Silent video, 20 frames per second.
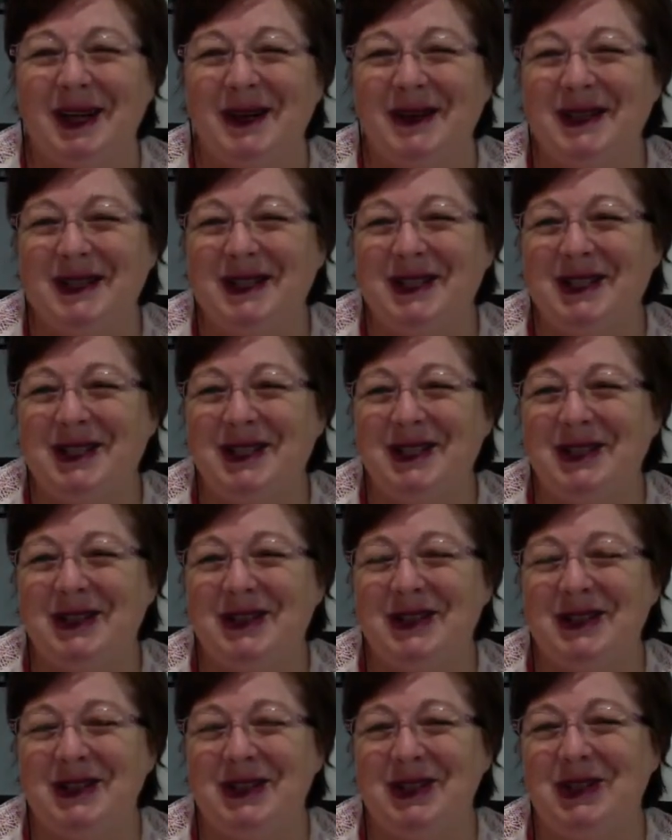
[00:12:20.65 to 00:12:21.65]

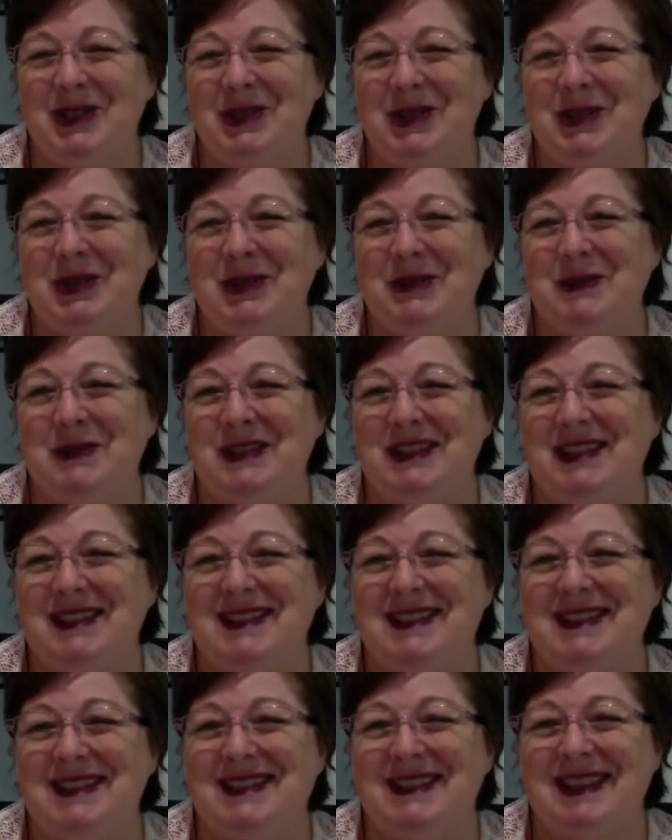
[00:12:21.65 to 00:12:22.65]
into the YouTube
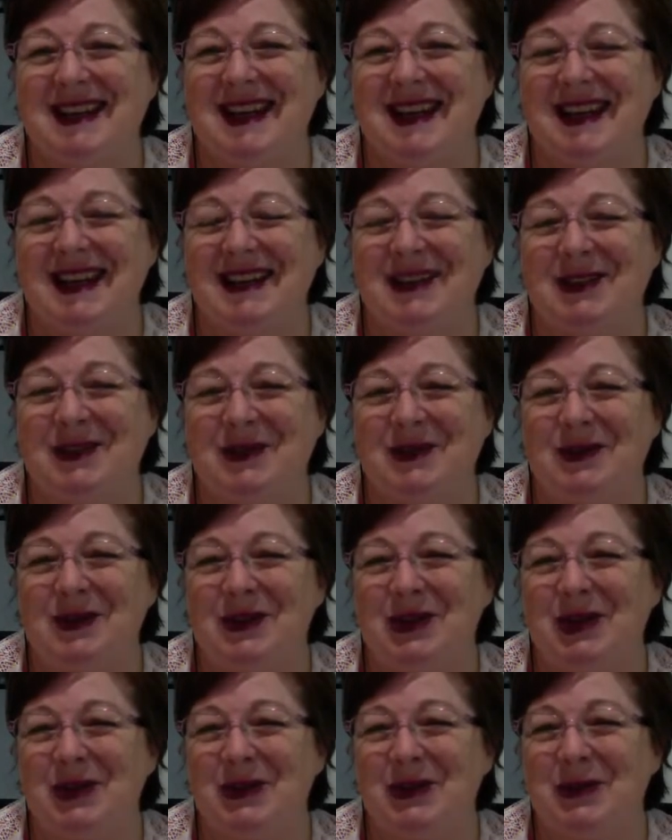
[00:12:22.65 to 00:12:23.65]
list and look for
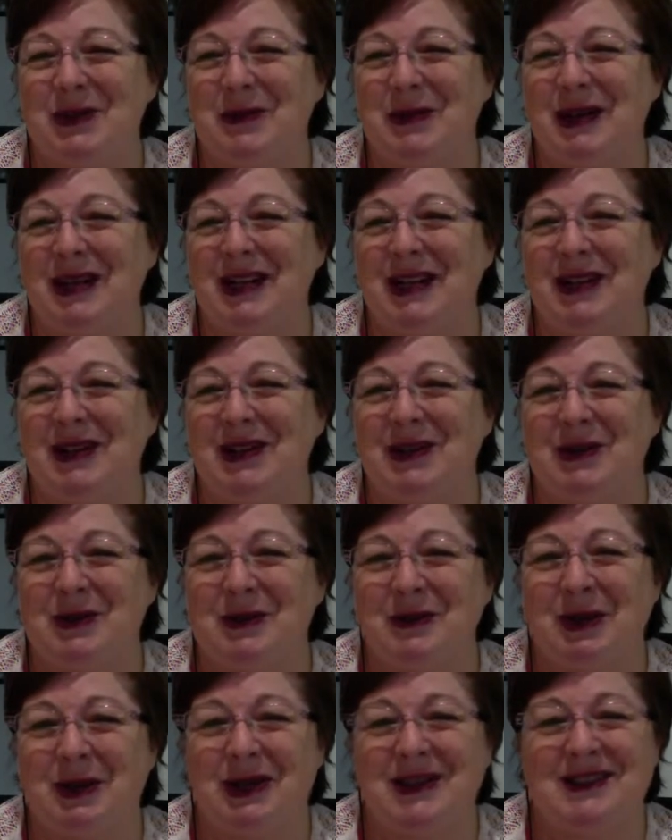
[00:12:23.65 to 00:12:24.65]
the automatic
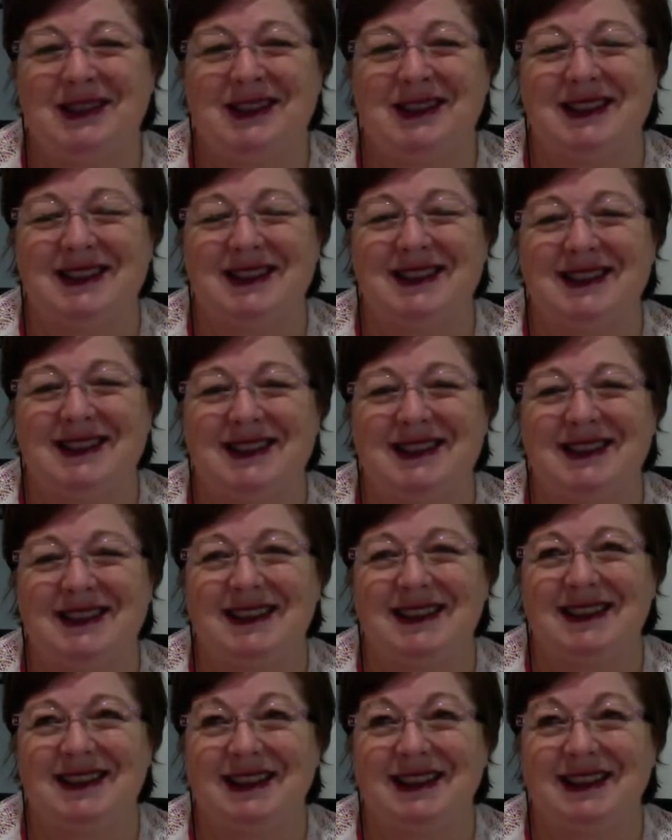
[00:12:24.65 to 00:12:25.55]
thought process